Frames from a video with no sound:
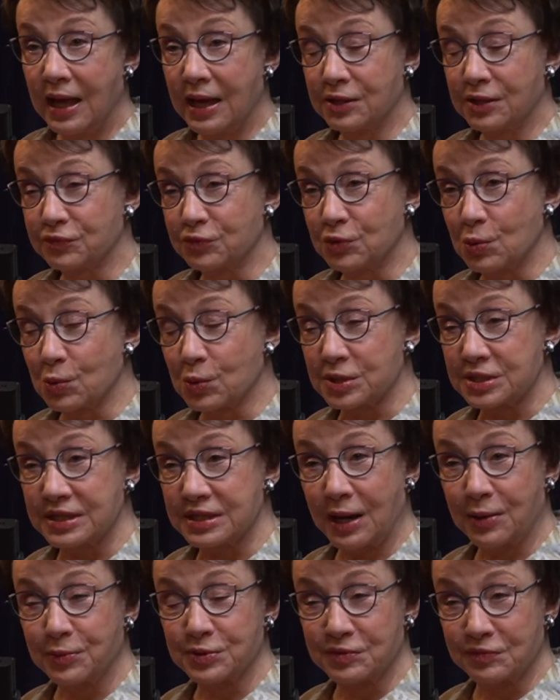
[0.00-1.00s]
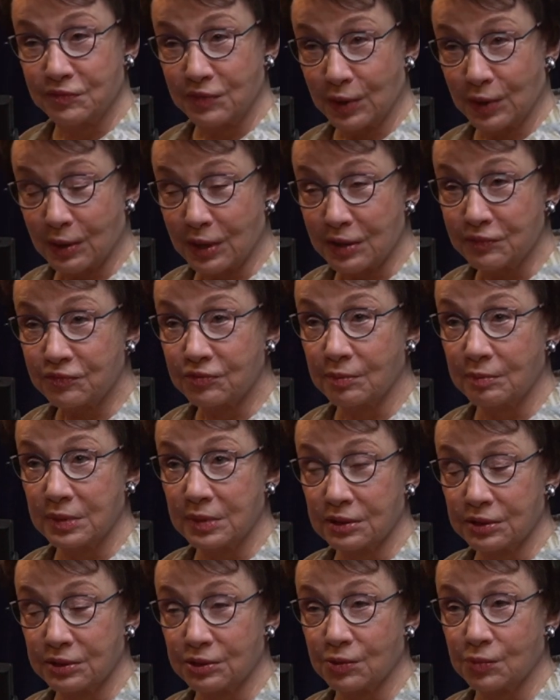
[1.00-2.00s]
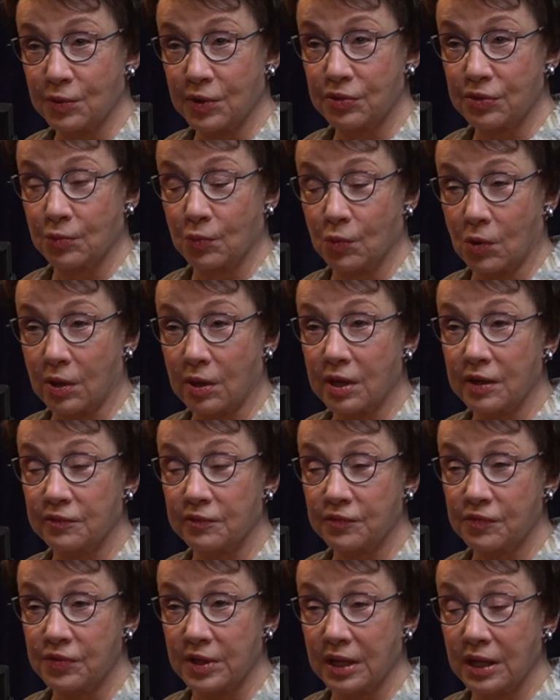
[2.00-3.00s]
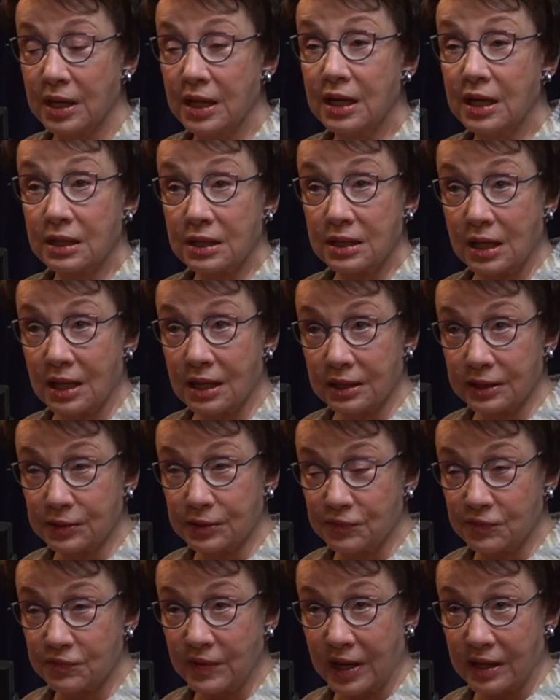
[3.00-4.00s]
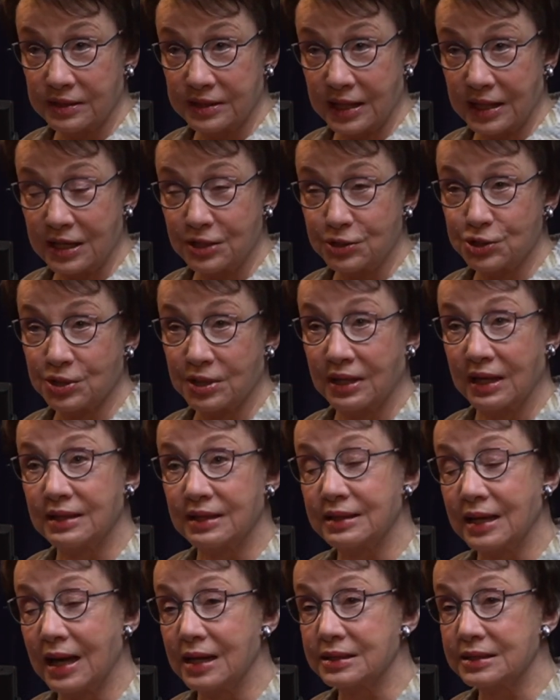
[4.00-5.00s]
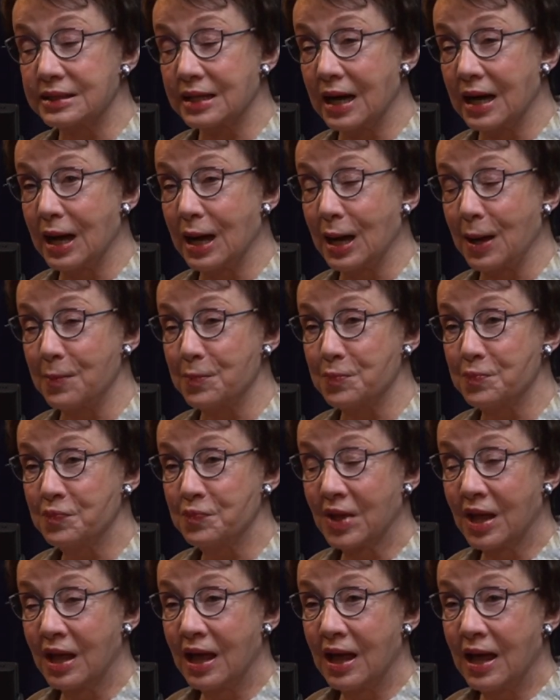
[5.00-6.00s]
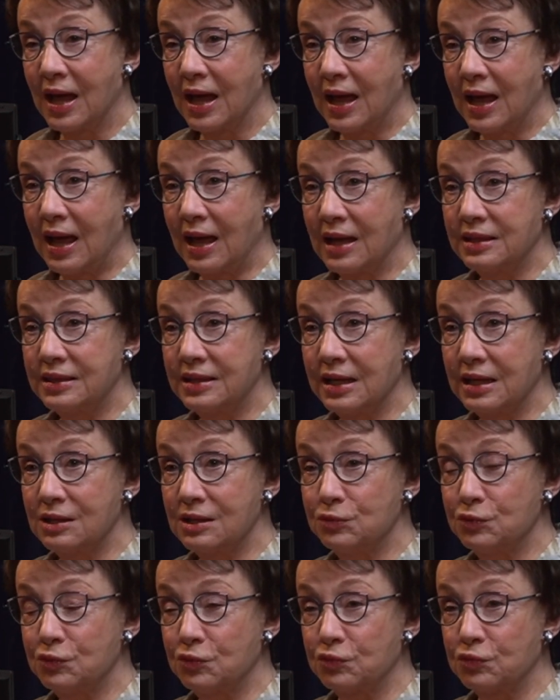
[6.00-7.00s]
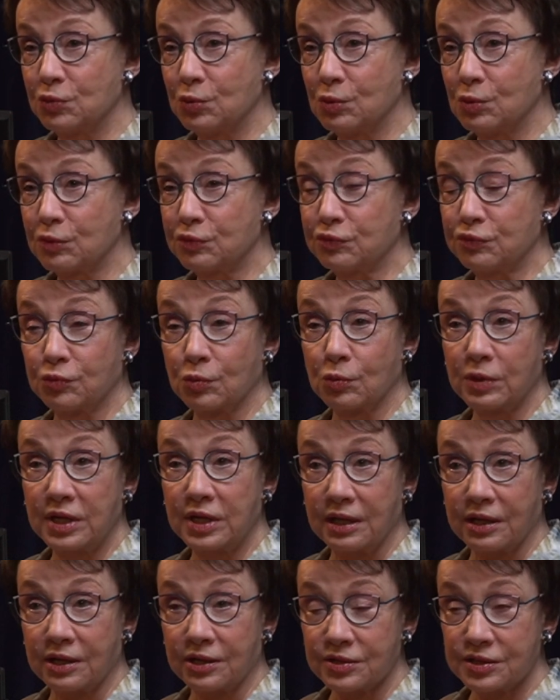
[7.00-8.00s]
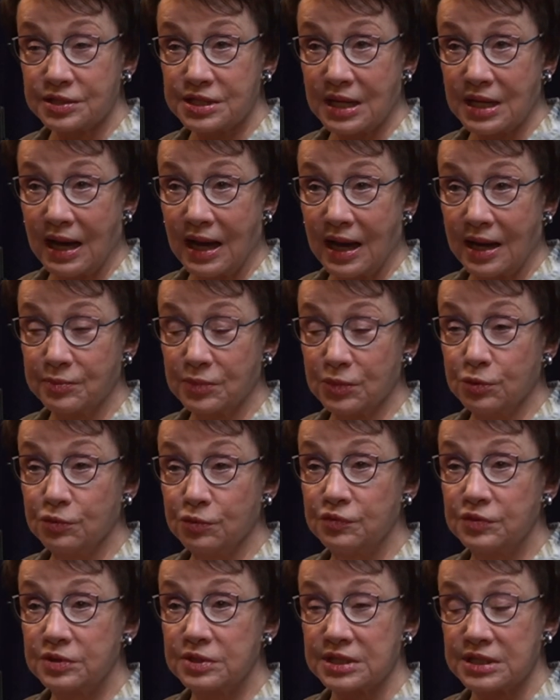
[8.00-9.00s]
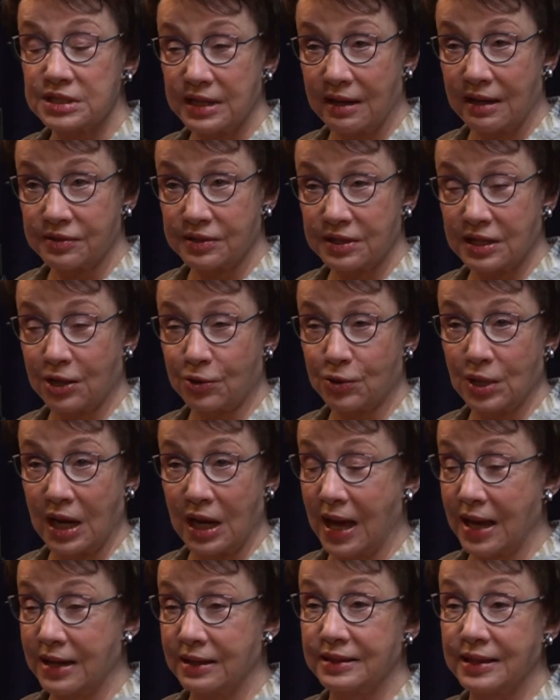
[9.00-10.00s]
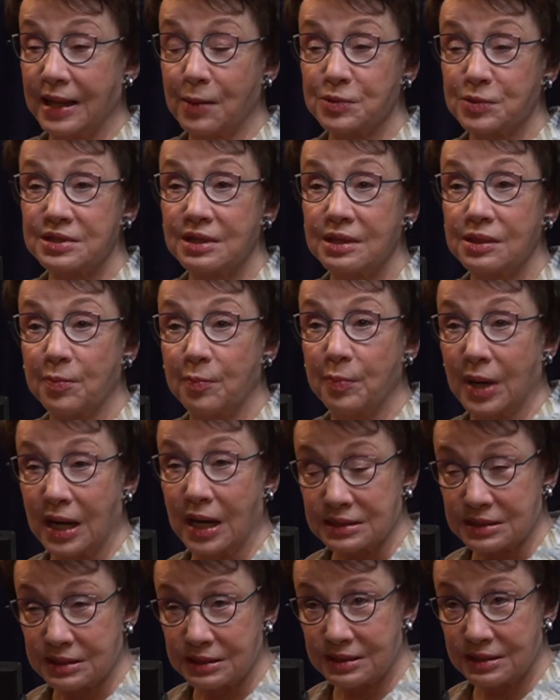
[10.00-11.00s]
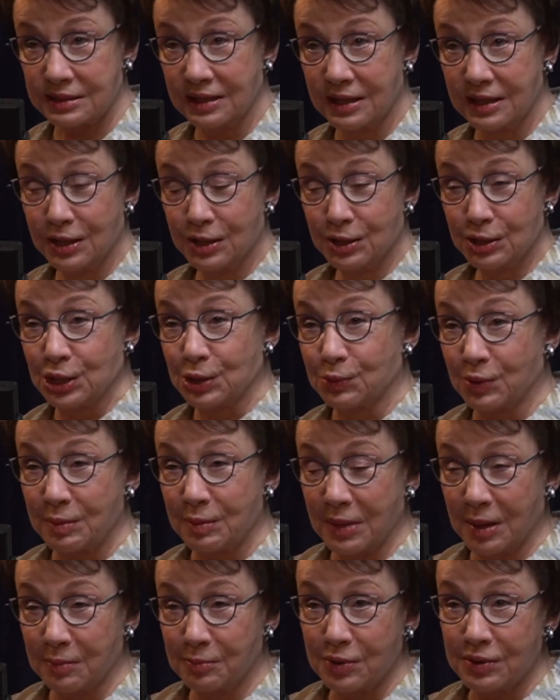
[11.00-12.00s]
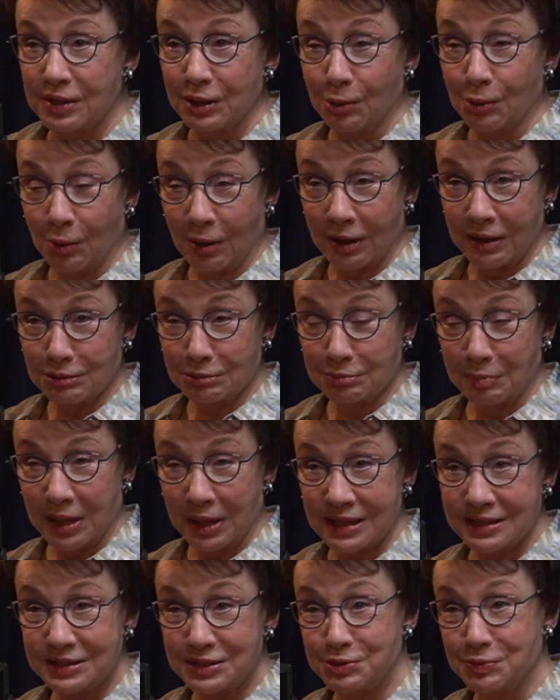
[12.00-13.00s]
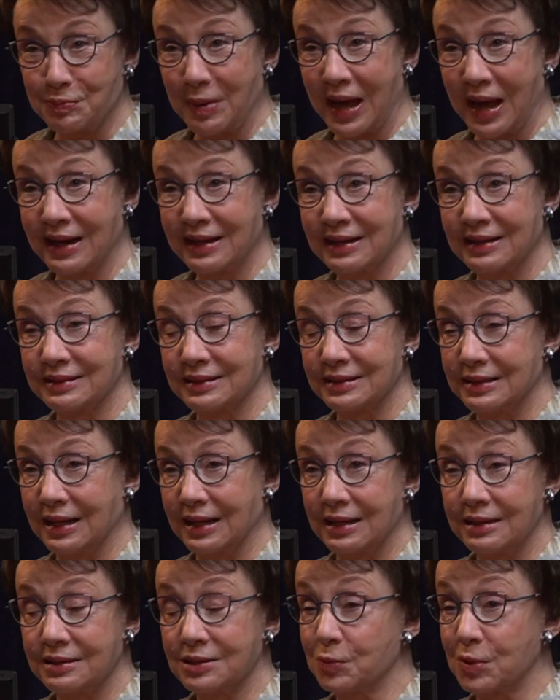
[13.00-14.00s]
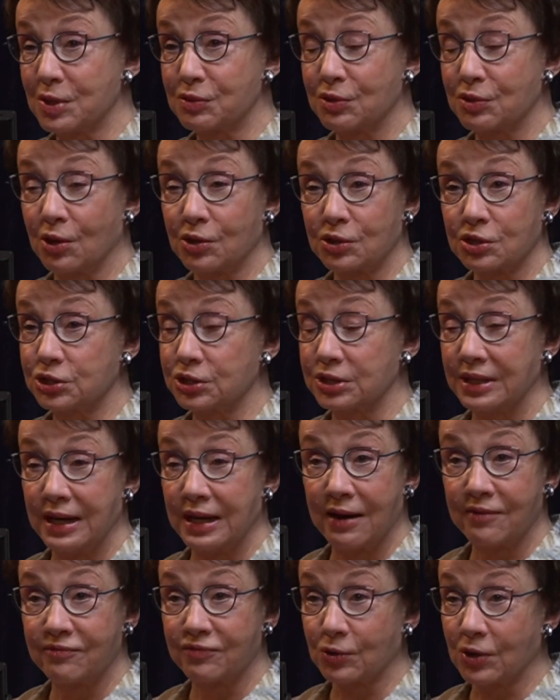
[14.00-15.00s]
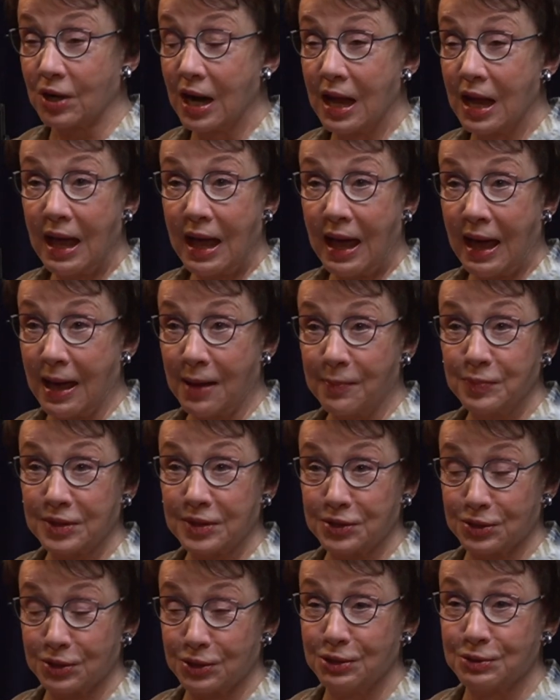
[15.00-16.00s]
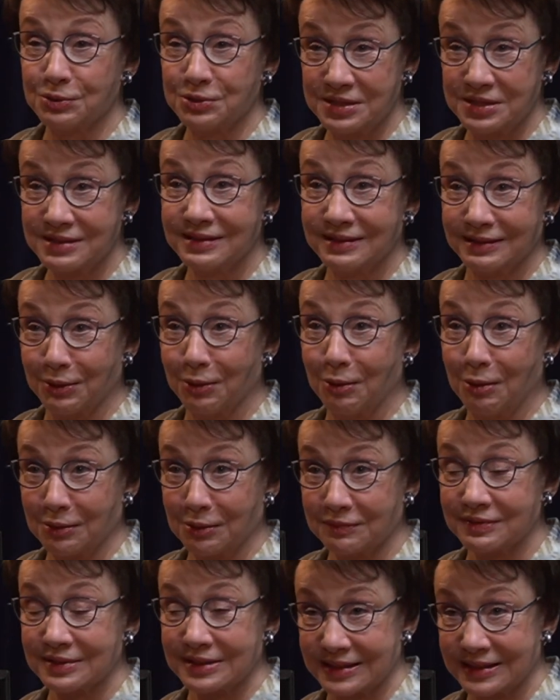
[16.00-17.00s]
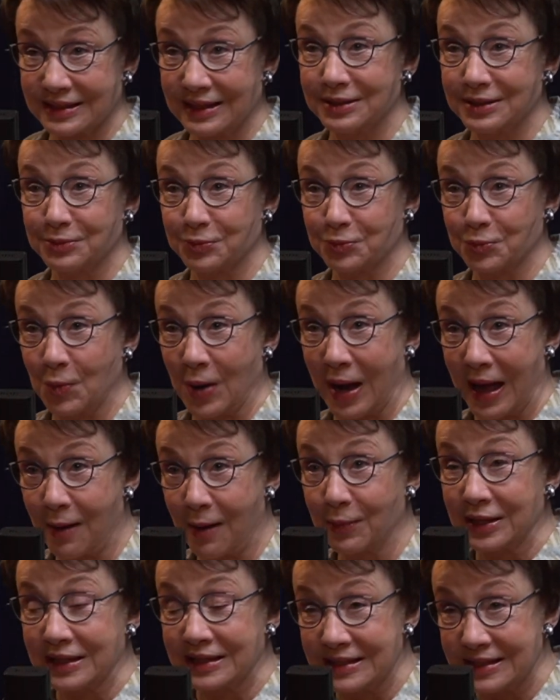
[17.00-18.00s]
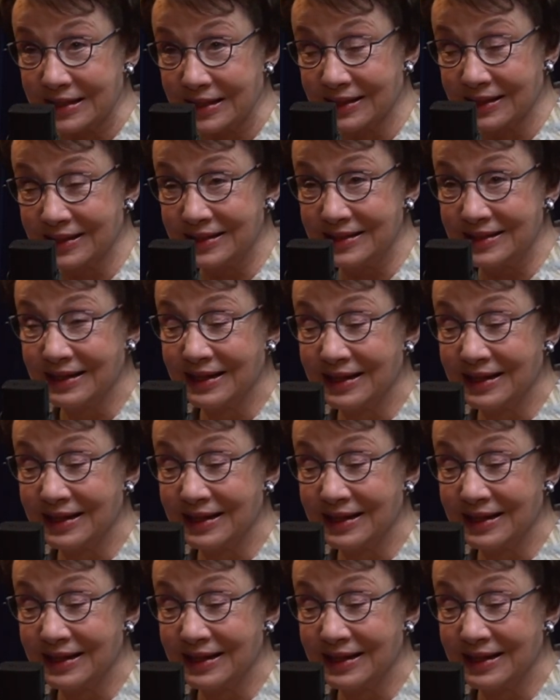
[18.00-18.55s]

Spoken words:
And of course, I was very familiar with the work of the Cullen Foundation at that time. And then for 4 years, I moved to South Carolina, and that was in the bust. You remember the oil bust back in the day that we thought could never happen to Houston, and all of a sudden, wow, it did.